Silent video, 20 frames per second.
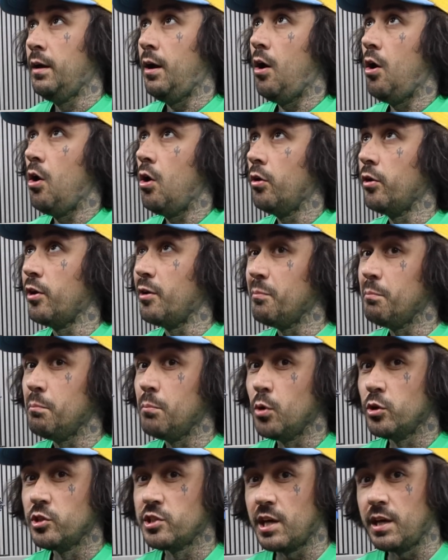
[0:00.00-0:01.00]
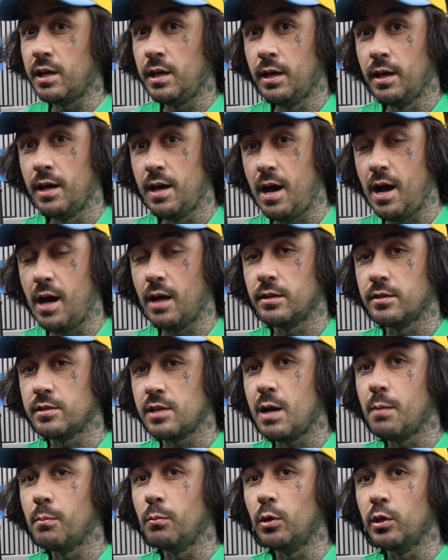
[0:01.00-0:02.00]
on Monday and
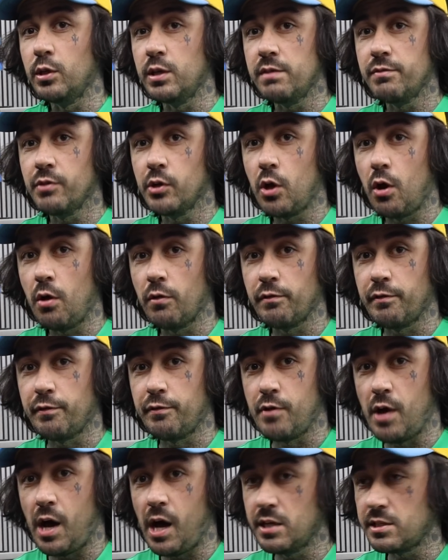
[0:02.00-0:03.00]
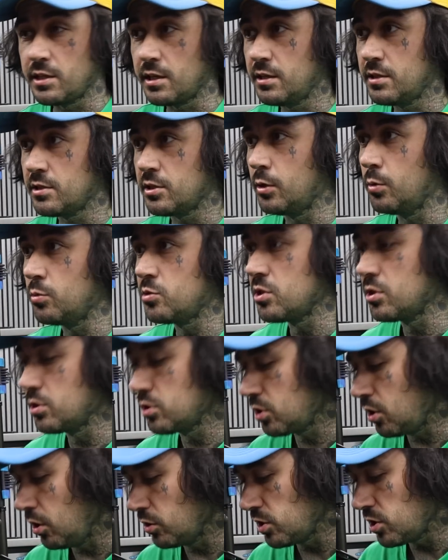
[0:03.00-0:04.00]
I'm leaving on Friday to go to the
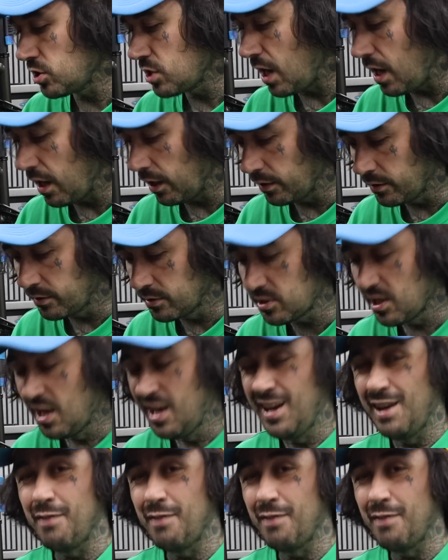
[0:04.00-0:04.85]
Scottish Islands.